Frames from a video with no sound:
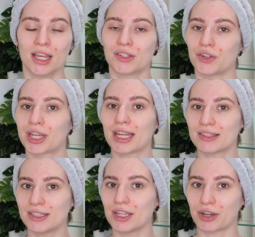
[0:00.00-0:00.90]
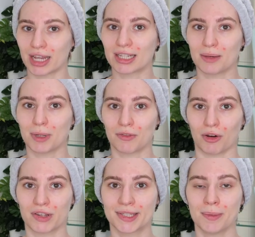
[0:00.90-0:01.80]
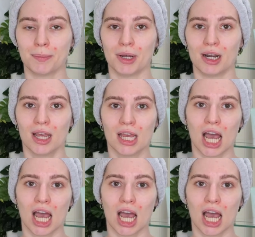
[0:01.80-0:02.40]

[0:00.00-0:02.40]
So you can see, you can keep it very simple.